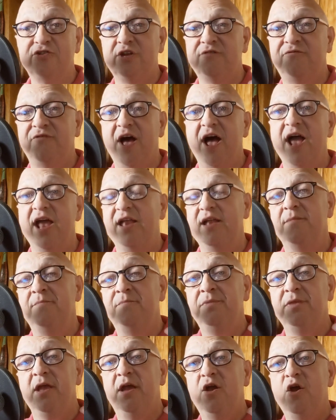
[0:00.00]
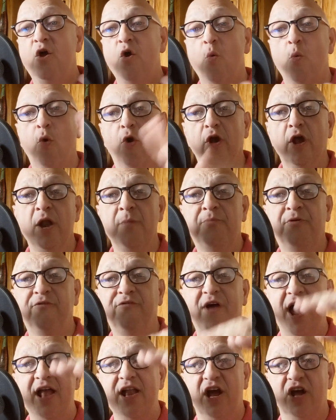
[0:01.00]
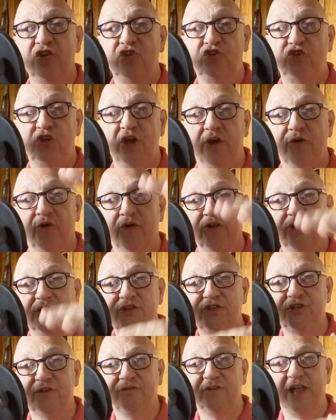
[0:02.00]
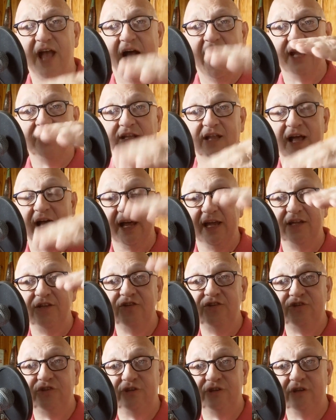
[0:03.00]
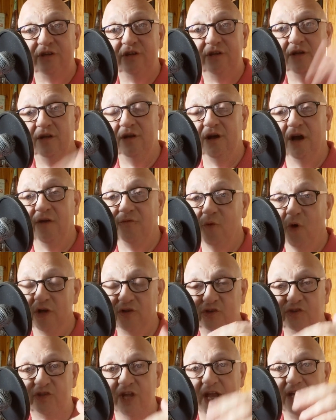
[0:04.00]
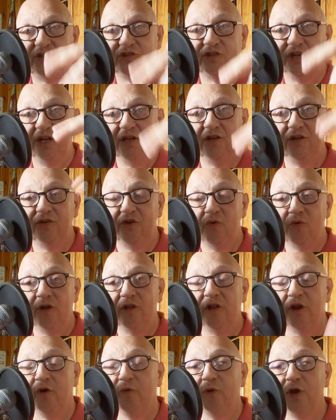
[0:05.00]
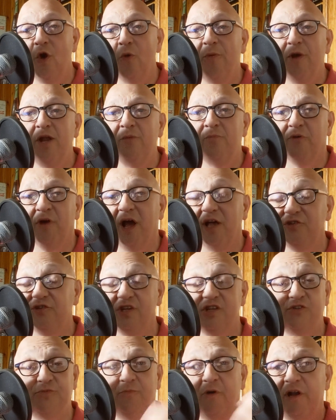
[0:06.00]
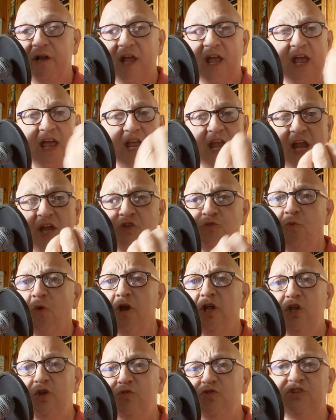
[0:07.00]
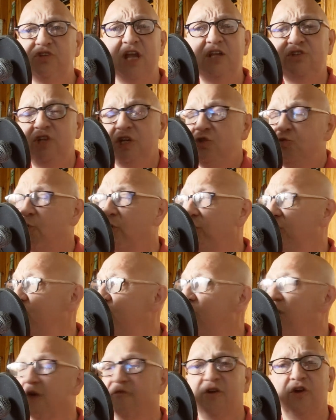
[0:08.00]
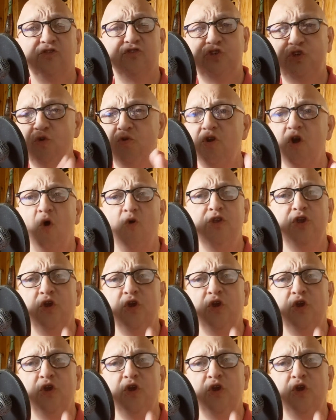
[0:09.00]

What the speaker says: and said, fine, we're going to provide a general list of guidelines of what states need to do in their reopening process. But each one of you states, each one of you governors, you know